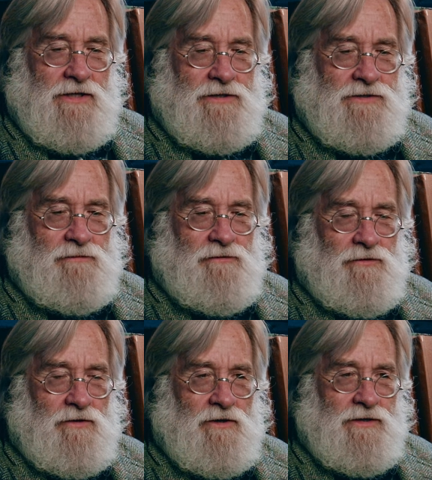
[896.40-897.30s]
I said
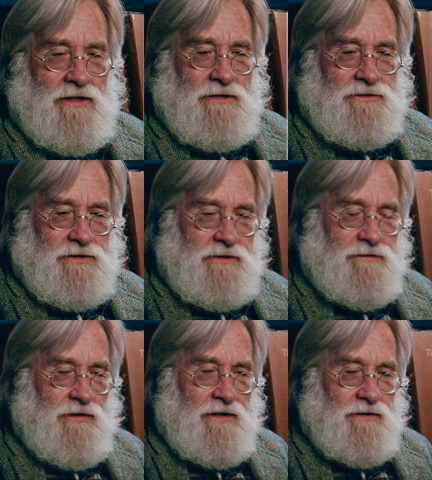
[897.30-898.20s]
before, now let's just see
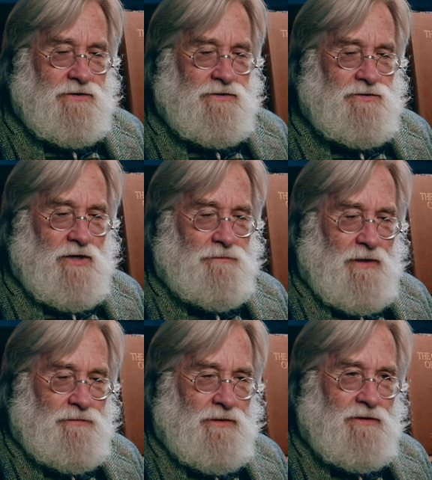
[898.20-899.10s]
if I can just jump
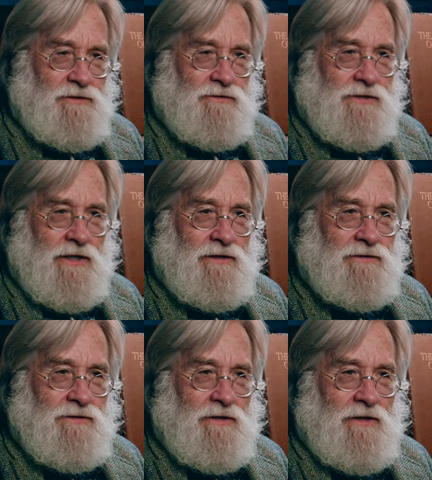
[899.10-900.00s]
up there in two seconds.